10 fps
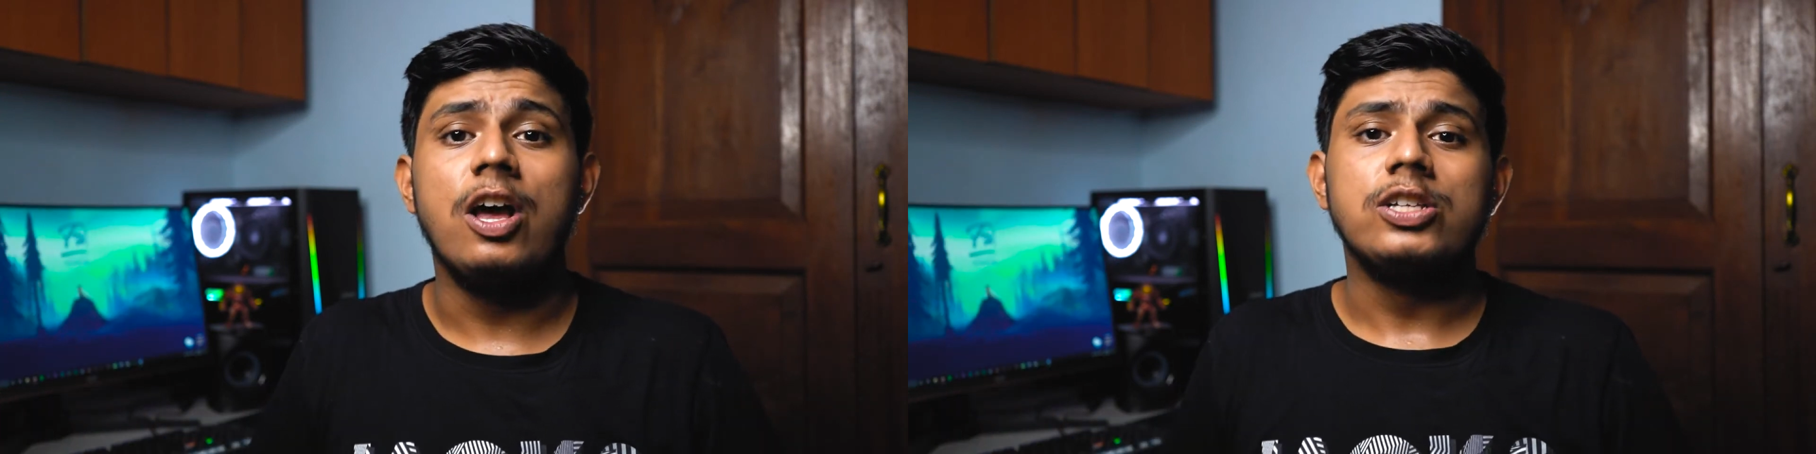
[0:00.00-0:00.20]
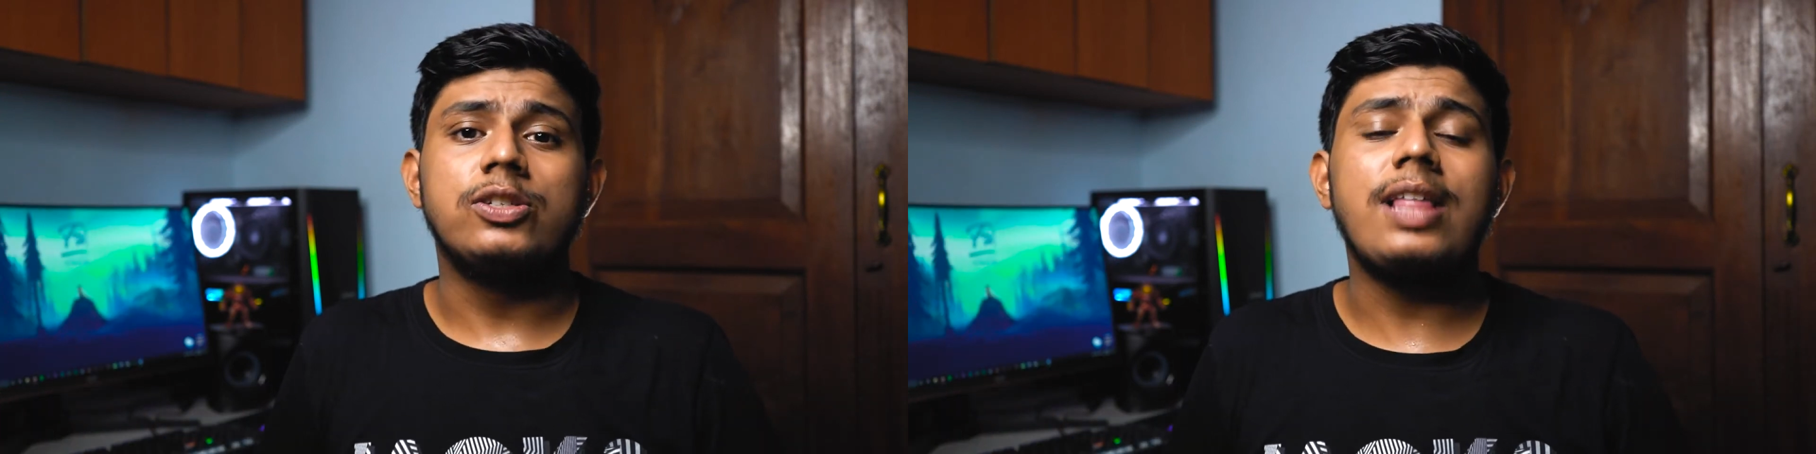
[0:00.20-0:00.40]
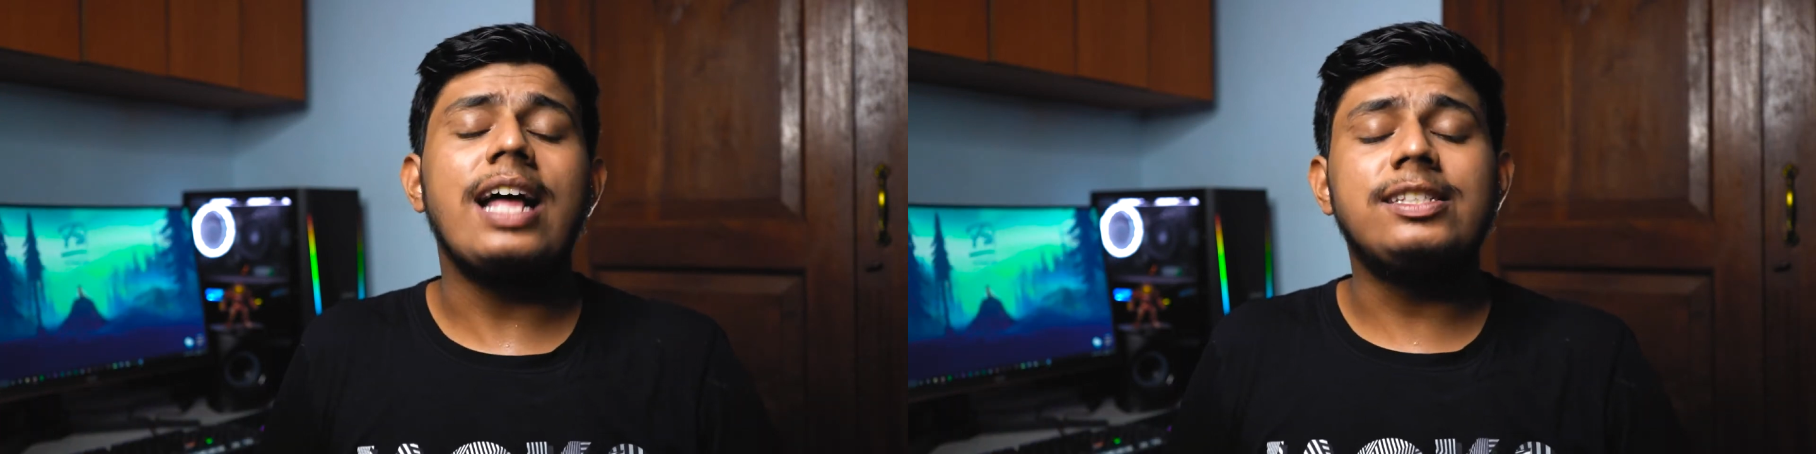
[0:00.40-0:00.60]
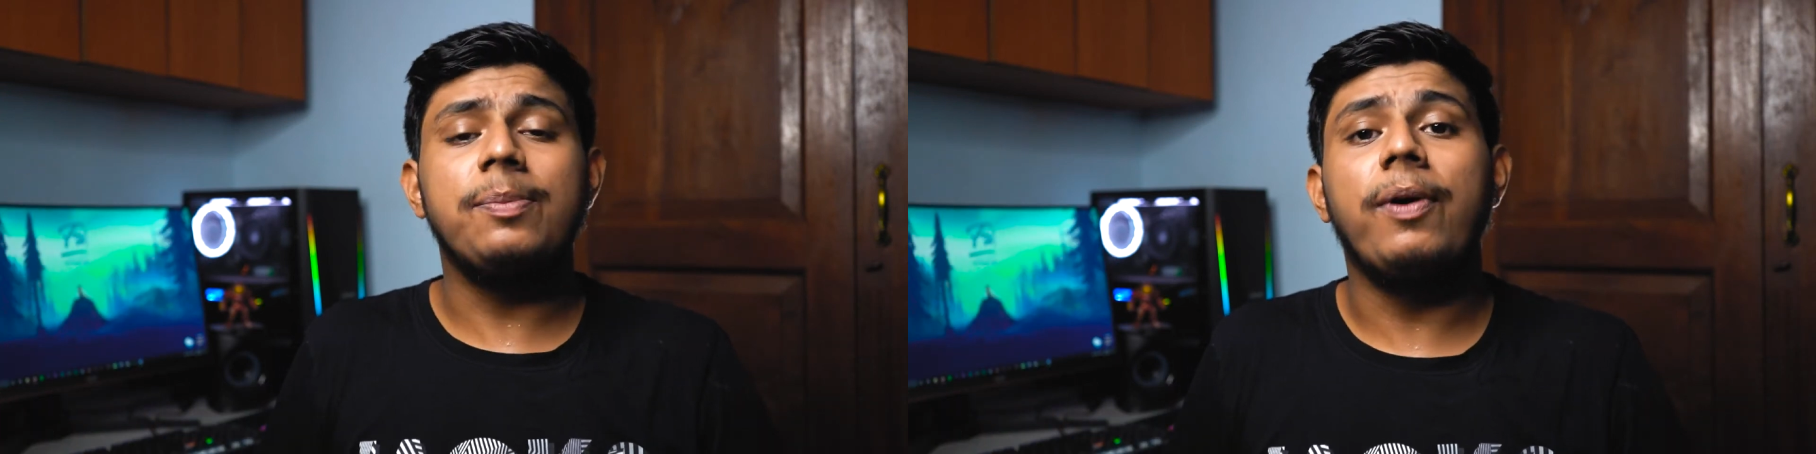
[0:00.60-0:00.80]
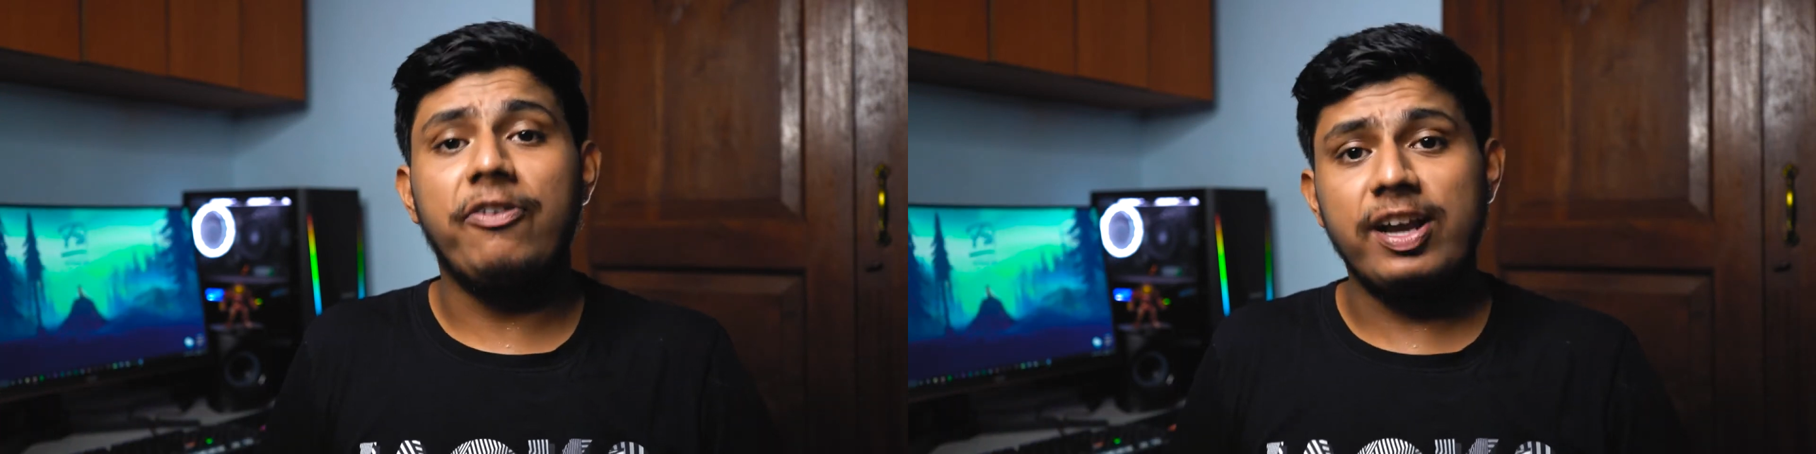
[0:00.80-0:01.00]
So that's the
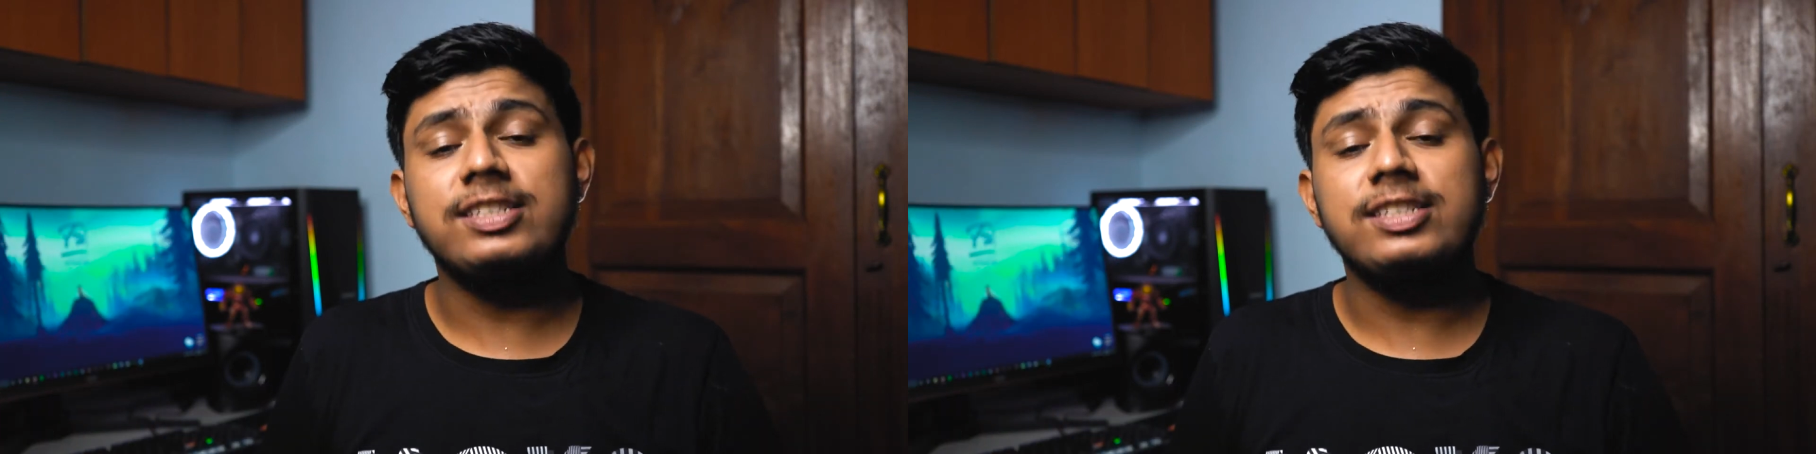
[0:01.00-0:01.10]
perfect